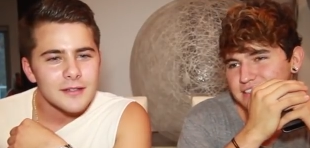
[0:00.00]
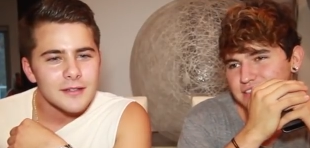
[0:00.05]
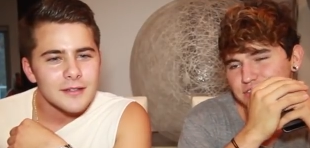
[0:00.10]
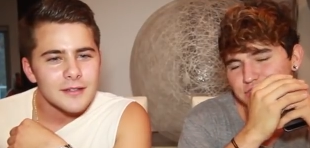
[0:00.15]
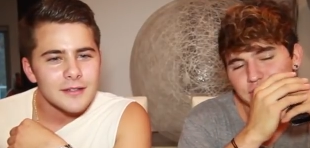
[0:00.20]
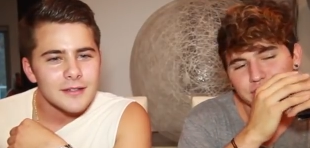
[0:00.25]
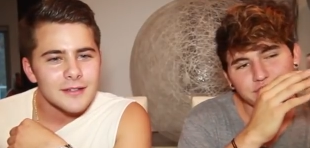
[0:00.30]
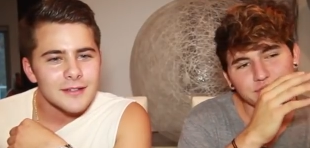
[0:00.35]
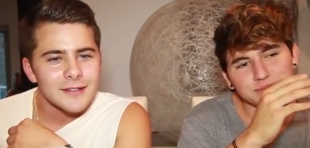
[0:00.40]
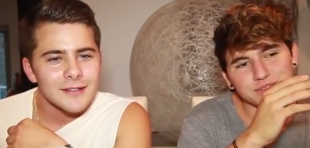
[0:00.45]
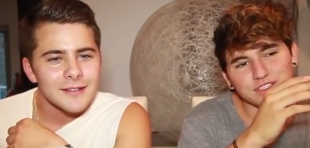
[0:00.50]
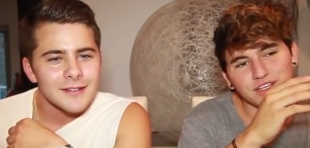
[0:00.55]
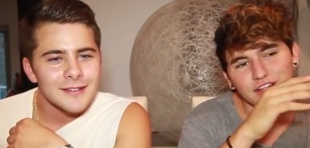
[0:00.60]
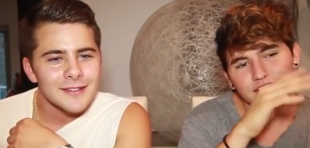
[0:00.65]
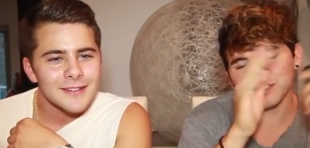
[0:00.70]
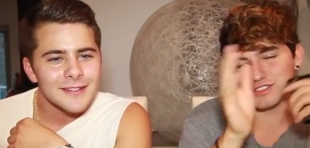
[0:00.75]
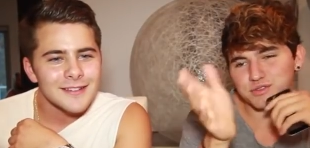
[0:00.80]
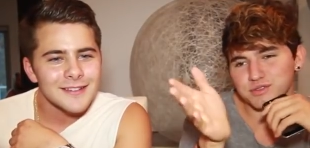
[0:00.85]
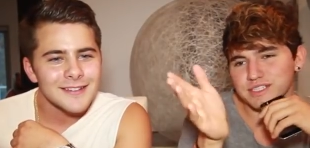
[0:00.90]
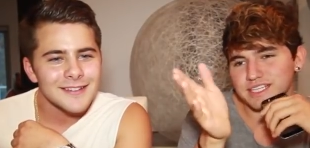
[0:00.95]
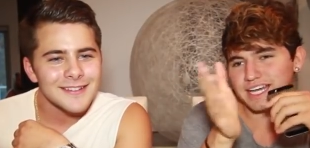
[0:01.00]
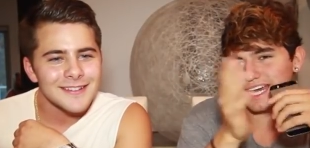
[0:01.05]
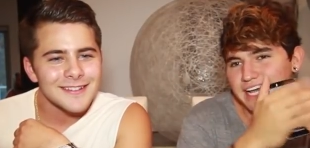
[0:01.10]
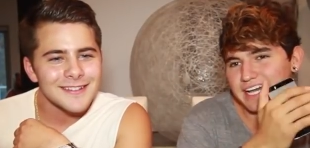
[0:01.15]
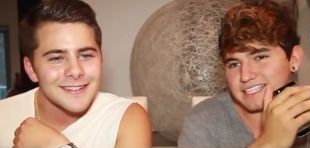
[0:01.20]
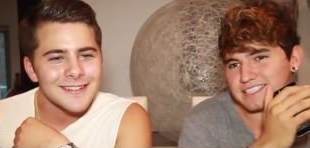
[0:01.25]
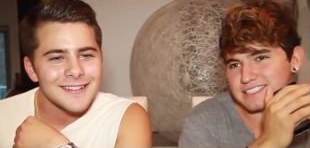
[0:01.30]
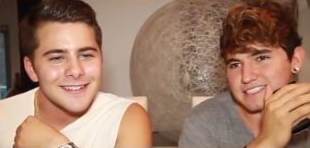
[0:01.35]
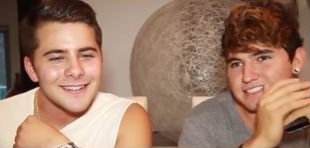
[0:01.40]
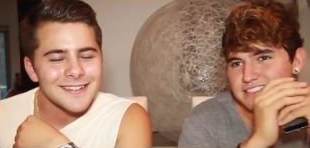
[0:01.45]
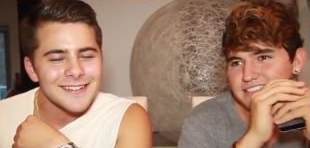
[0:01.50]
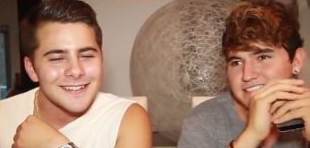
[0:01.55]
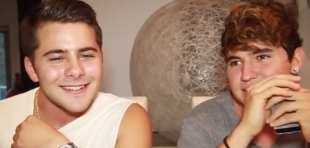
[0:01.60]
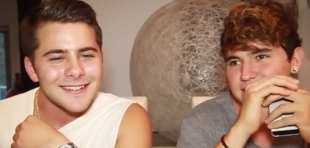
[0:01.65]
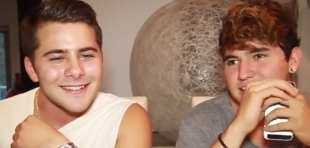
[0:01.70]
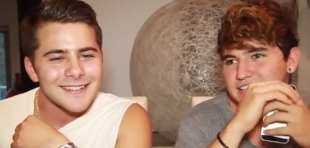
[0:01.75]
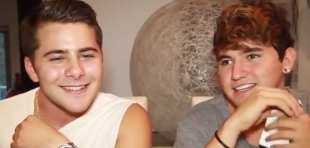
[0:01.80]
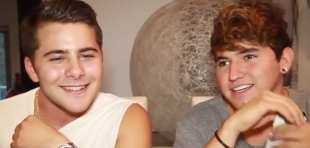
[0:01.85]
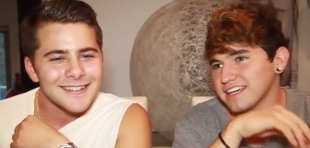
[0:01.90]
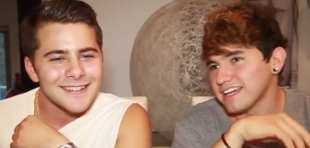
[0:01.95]
Speaker 1: Straight from solid to a gas.
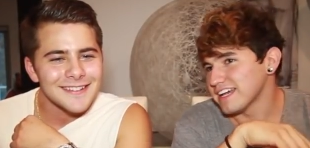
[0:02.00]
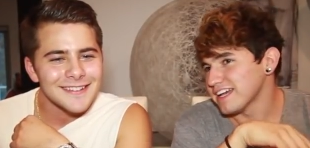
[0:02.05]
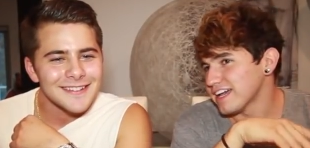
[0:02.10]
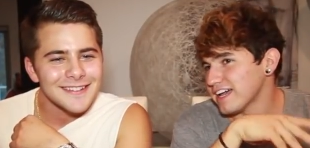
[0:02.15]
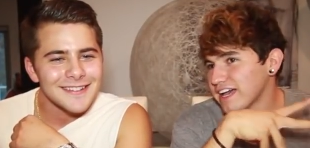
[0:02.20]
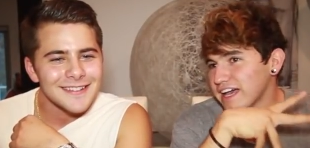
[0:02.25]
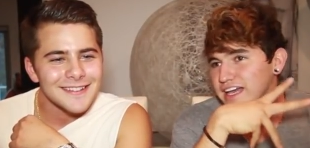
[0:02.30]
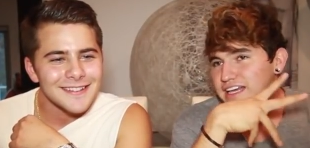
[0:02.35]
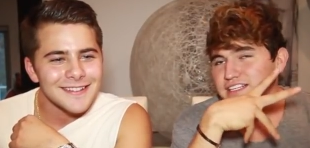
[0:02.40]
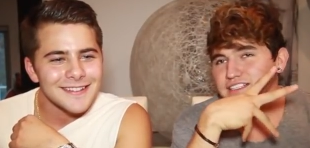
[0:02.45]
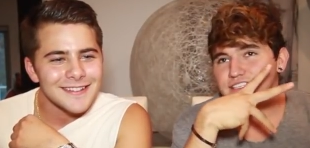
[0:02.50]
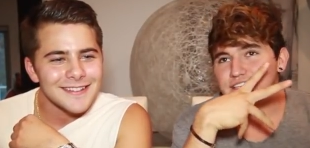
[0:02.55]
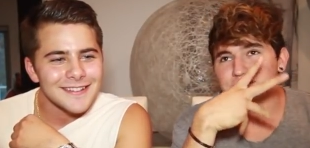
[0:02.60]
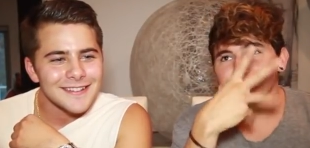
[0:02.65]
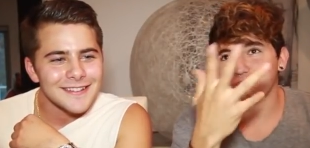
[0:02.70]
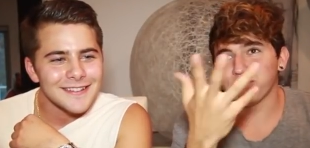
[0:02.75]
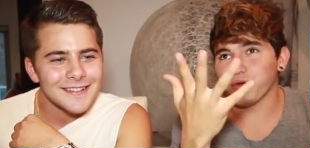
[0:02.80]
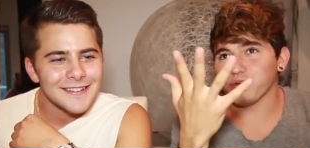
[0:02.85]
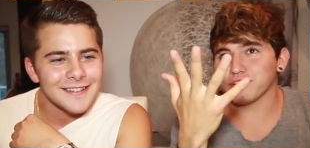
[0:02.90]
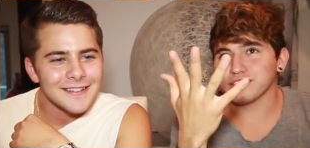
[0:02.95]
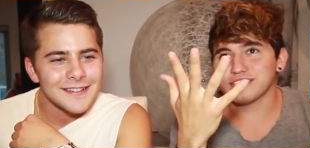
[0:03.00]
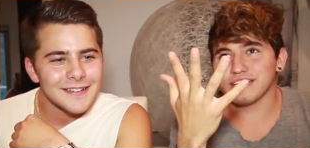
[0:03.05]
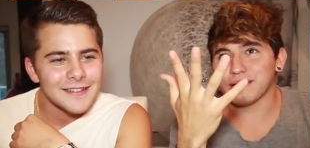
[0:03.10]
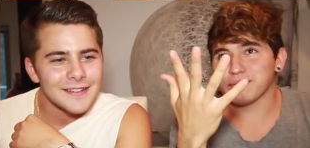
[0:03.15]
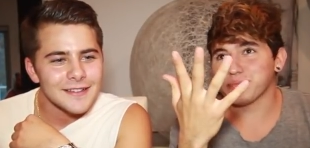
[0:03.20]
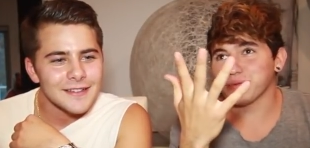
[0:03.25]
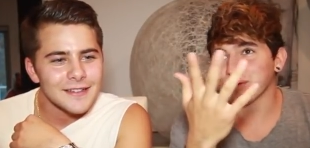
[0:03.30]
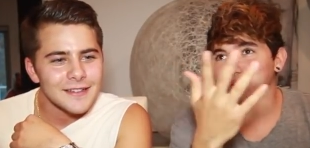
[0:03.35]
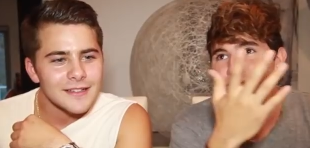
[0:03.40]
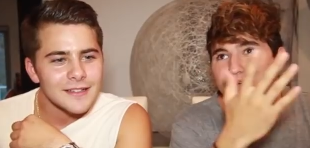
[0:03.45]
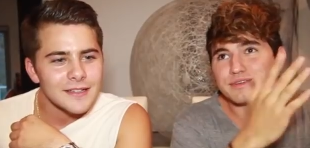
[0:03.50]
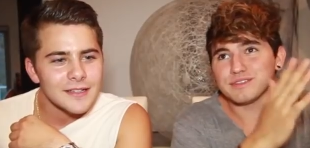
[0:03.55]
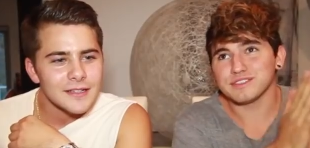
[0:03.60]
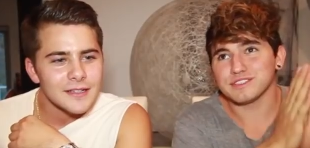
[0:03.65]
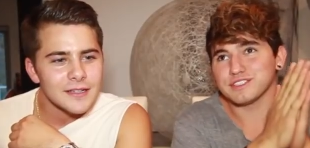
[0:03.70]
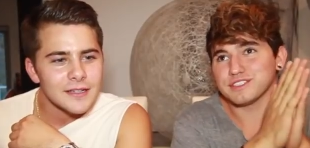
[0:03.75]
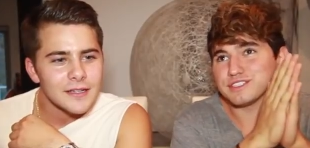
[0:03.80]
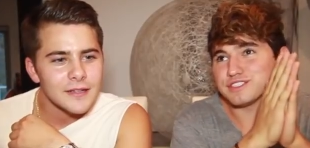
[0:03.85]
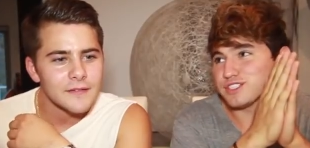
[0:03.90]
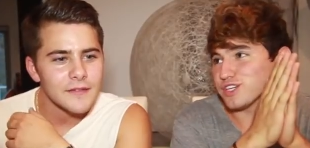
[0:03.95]
For example,
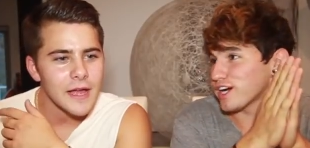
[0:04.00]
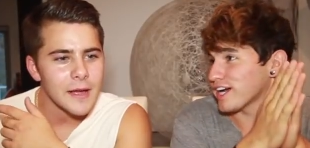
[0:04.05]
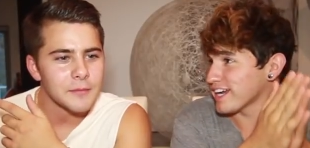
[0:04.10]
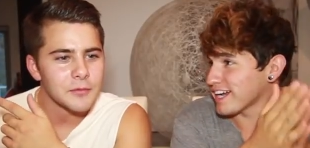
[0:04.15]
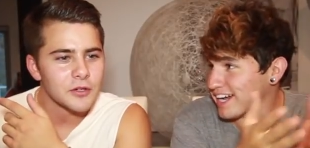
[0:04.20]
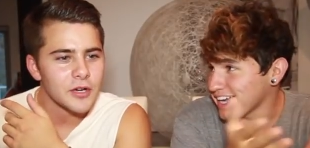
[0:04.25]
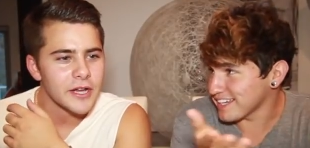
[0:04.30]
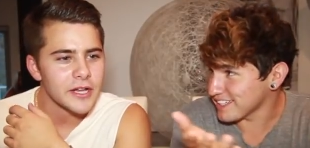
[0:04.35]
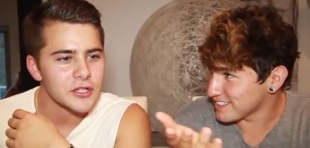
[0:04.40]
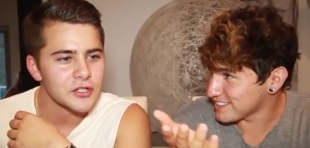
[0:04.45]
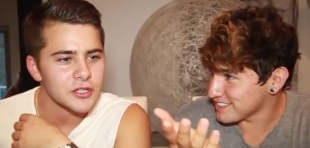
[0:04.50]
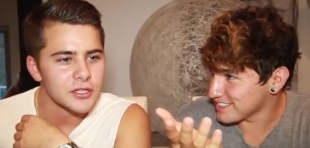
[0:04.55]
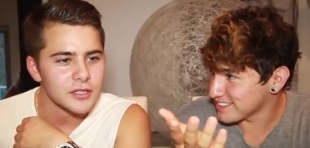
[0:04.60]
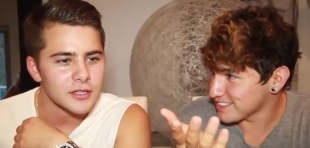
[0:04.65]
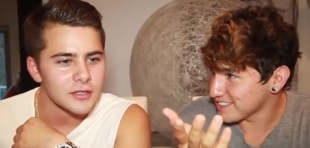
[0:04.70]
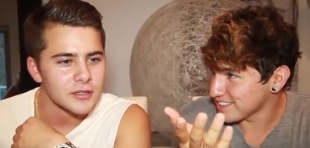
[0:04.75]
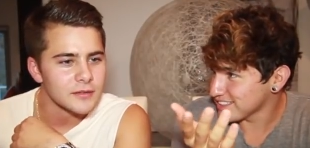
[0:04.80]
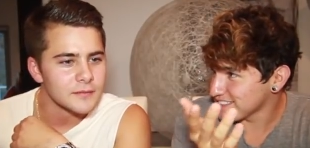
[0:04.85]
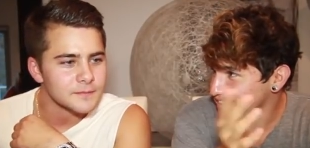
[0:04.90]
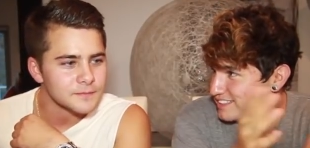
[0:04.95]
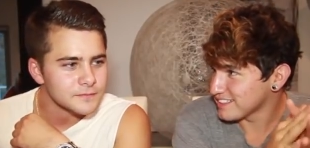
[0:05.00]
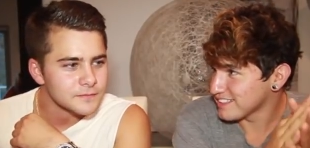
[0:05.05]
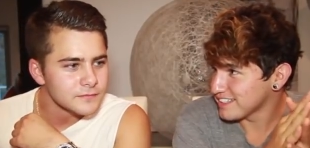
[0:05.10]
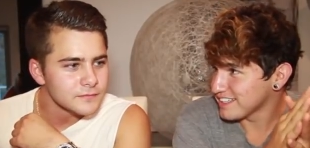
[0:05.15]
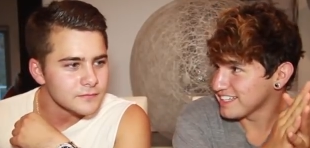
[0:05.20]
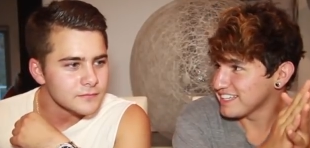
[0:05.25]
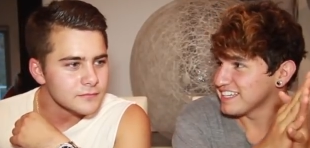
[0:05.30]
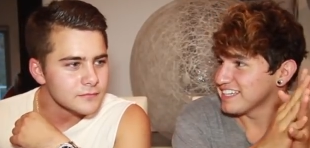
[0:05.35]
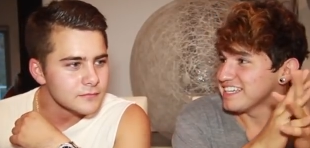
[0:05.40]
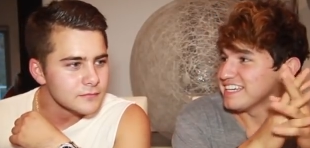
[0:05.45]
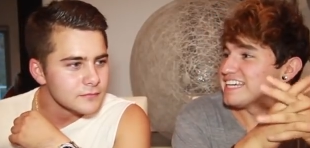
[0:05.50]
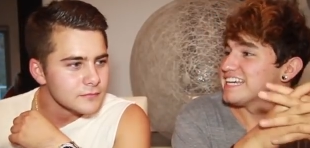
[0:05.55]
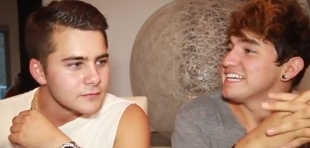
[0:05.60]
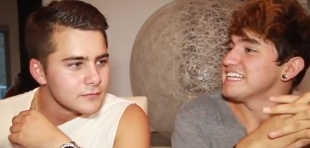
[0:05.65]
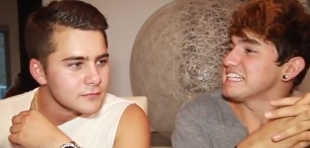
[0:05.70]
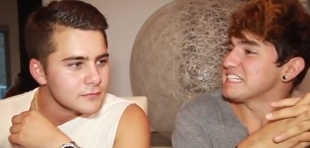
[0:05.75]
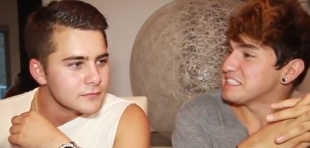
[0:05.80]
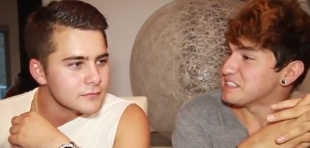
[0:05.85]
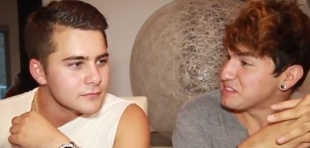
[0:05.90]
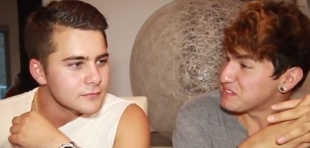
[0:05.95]
dry ice.
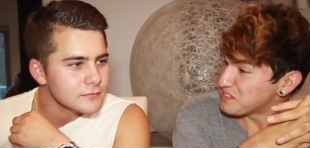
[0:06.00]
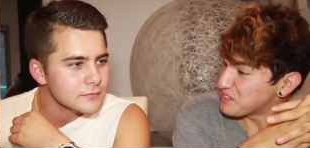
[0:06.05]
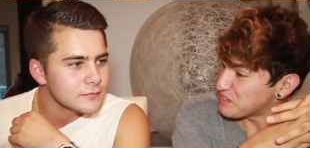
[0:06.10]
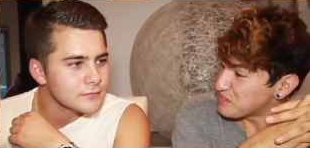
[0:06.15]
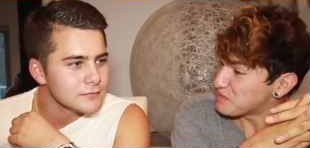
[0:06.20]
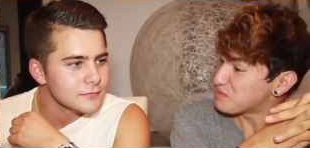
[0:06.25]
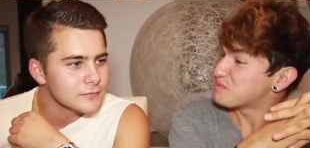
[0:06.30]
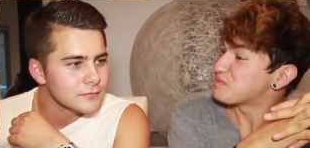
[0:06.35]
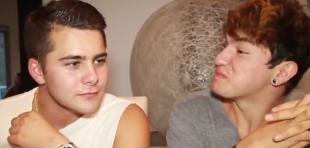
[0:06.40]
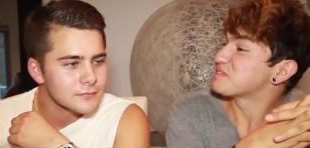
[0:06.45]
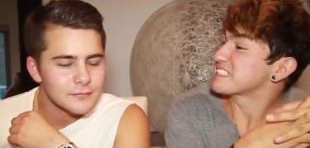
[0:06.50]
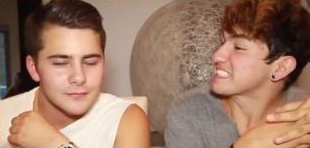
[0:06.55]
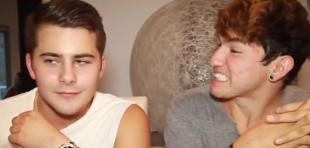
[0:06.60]
Dumb.